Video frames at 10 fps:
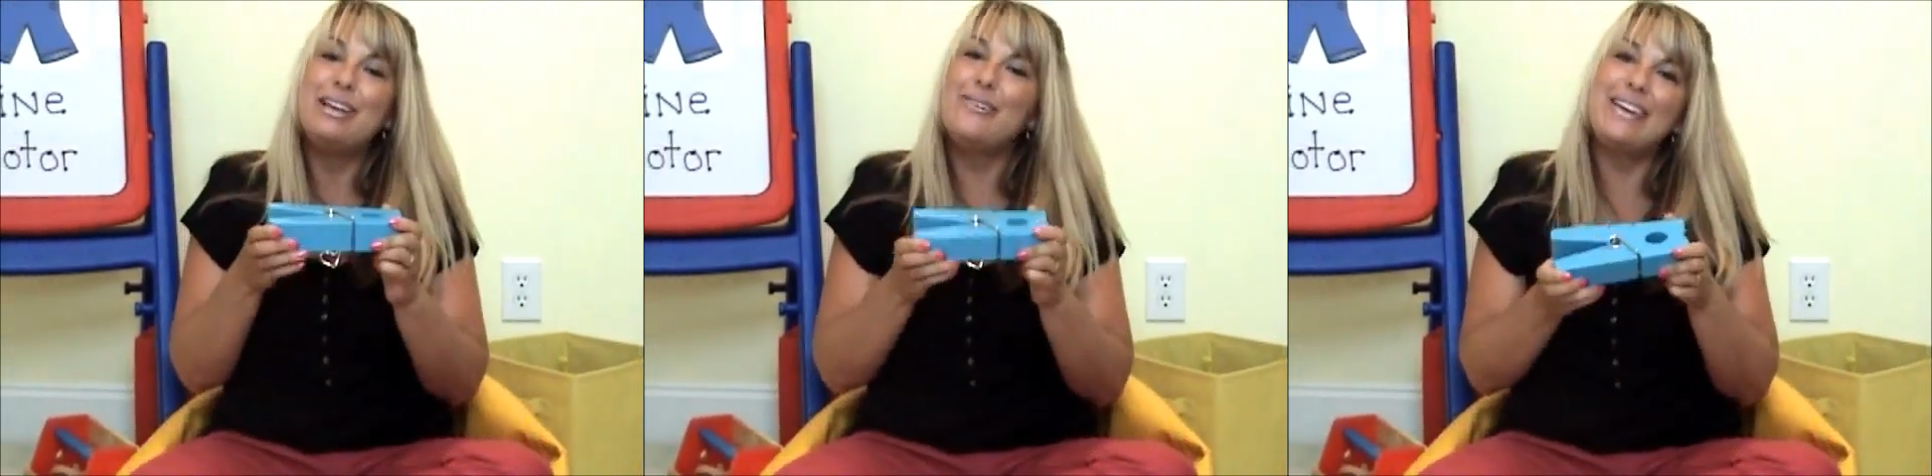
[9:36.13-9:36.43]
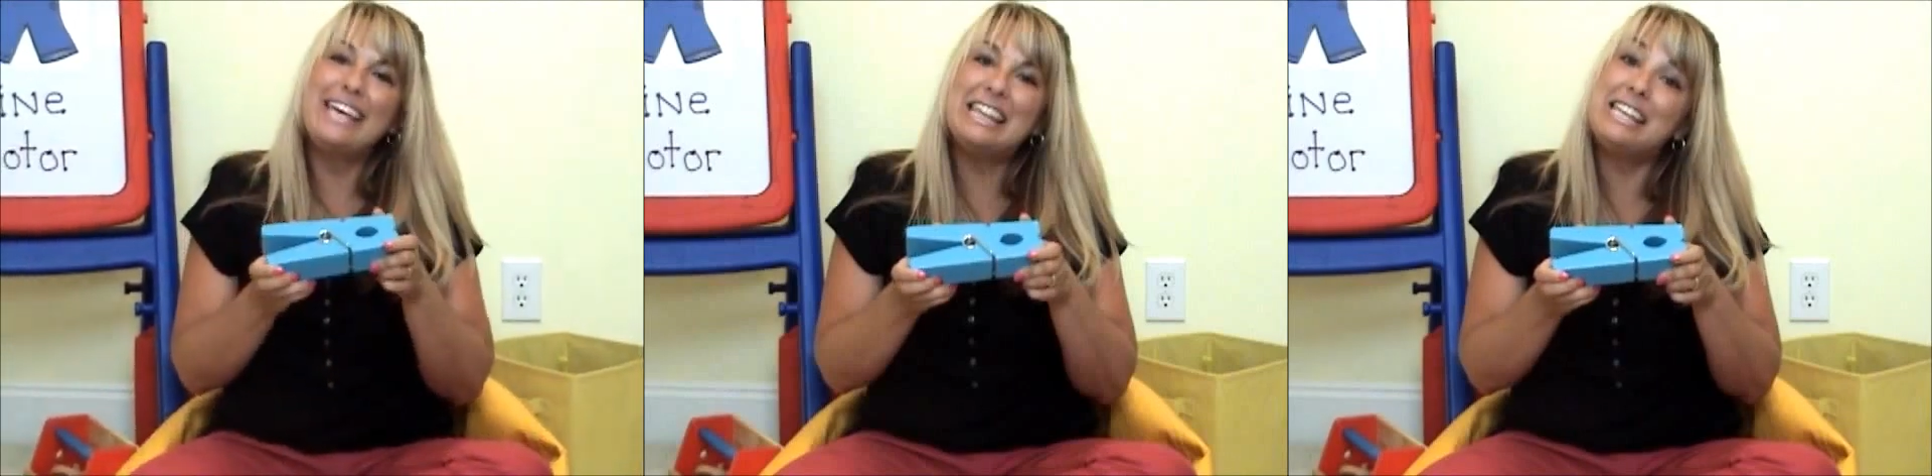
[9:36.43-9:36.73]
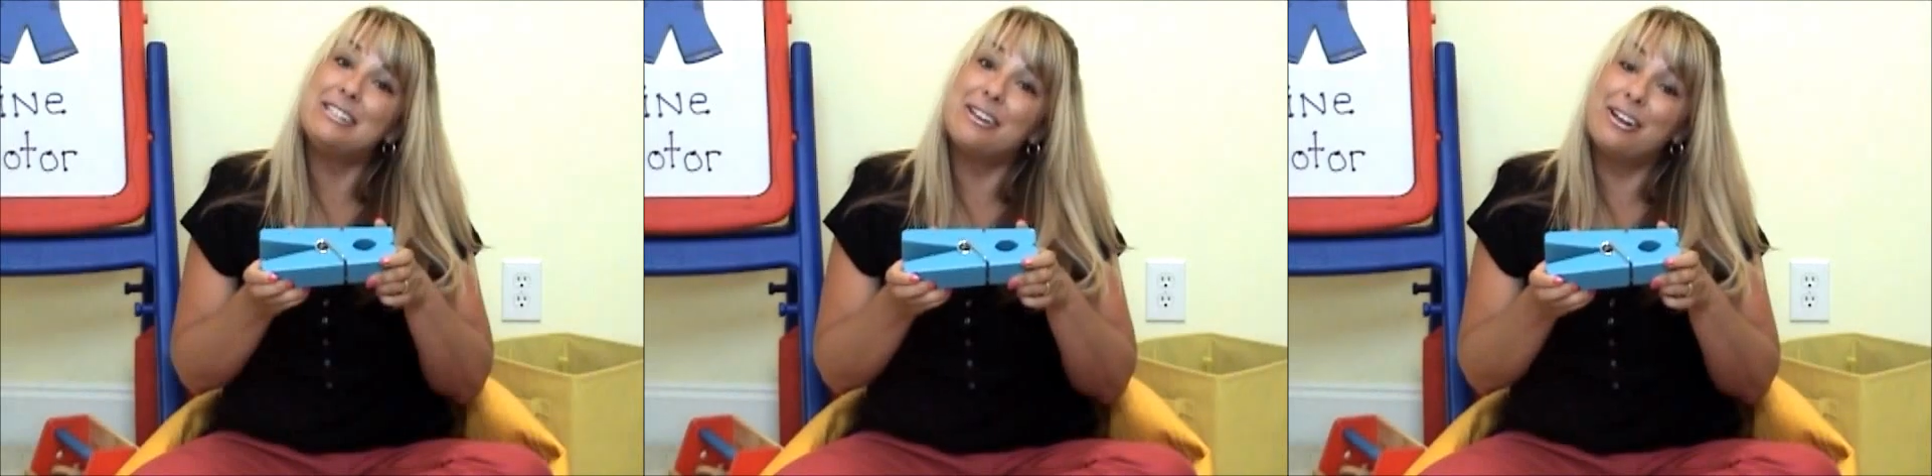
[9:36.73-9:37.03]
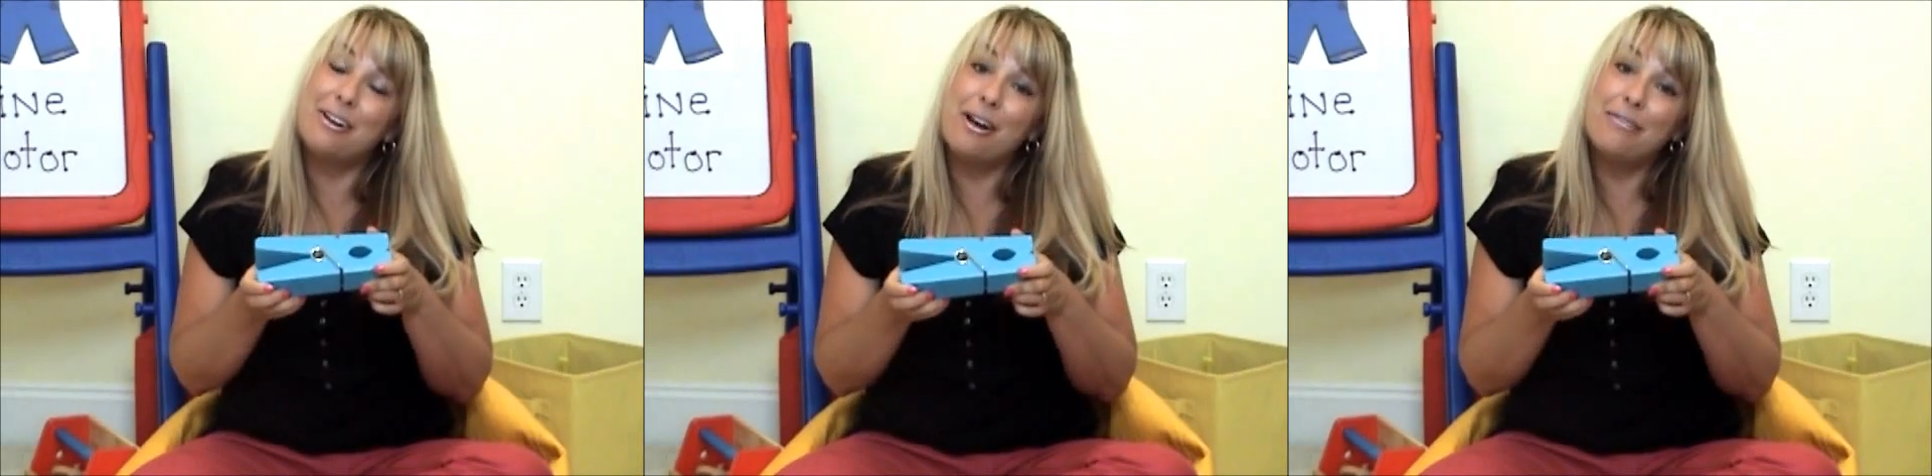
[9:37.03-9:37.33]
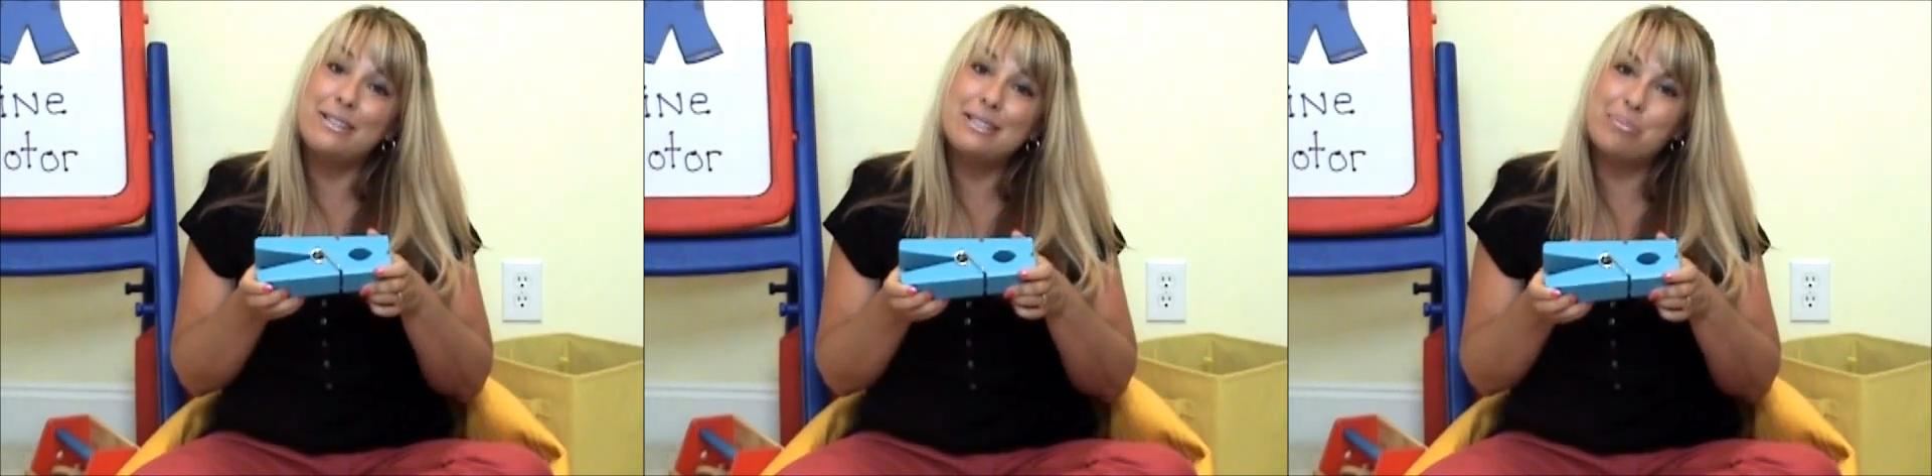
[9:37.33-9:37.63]
You can get these in
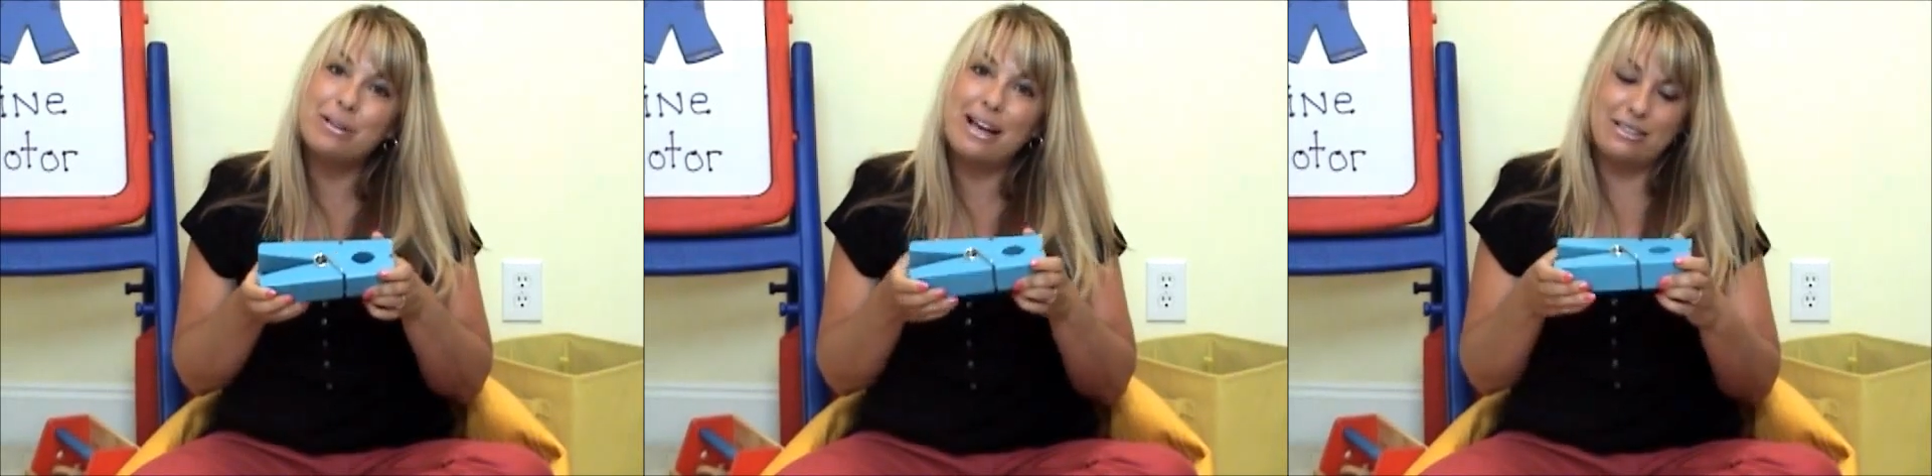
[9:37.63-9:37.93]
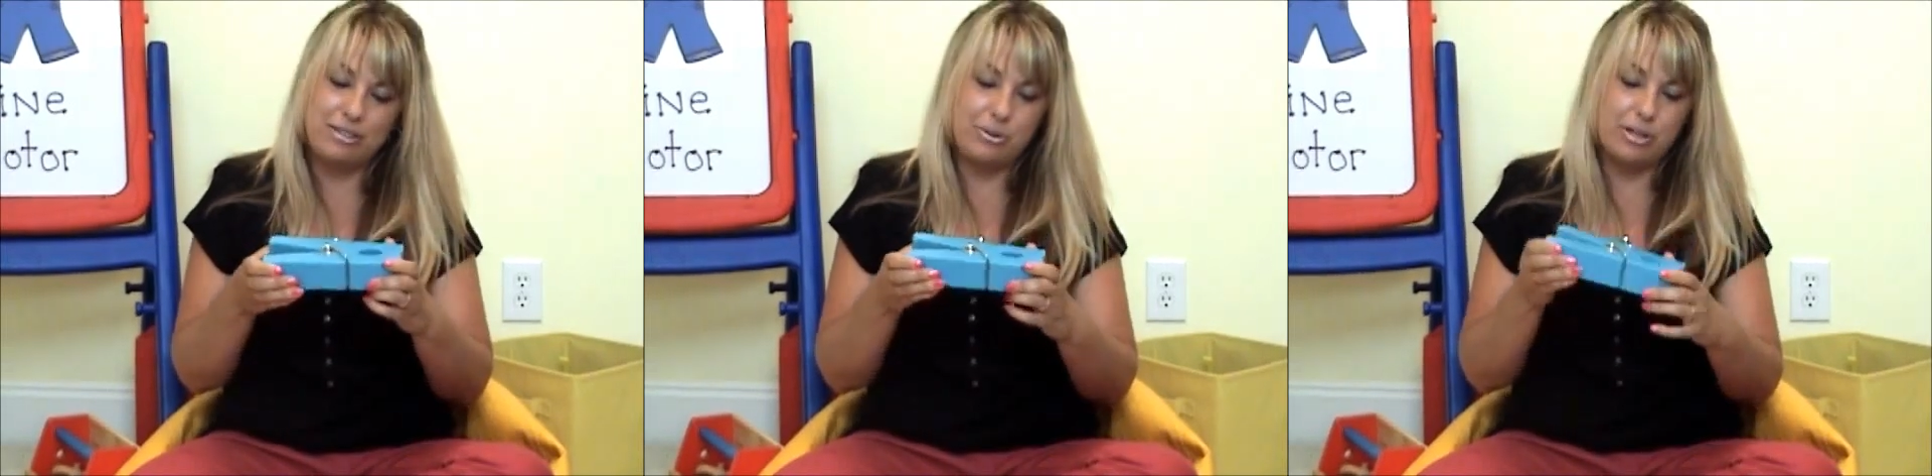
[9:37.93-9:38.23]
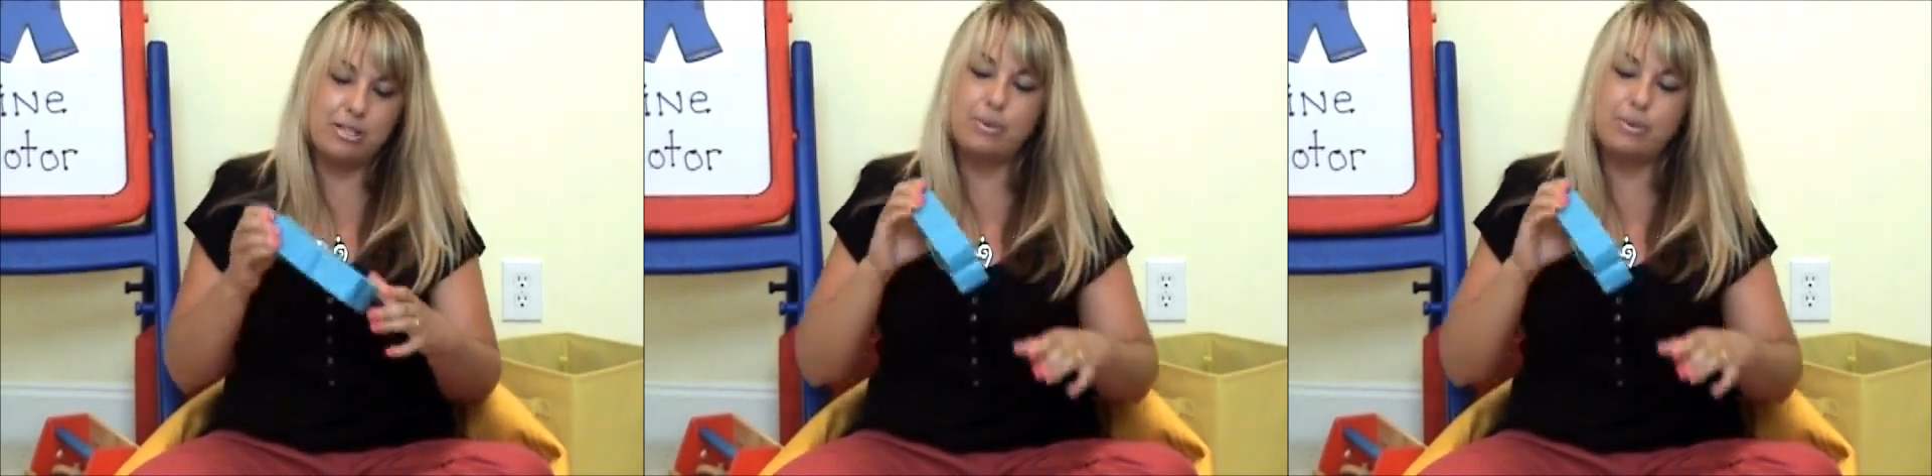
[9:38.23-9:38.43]
office supply stores,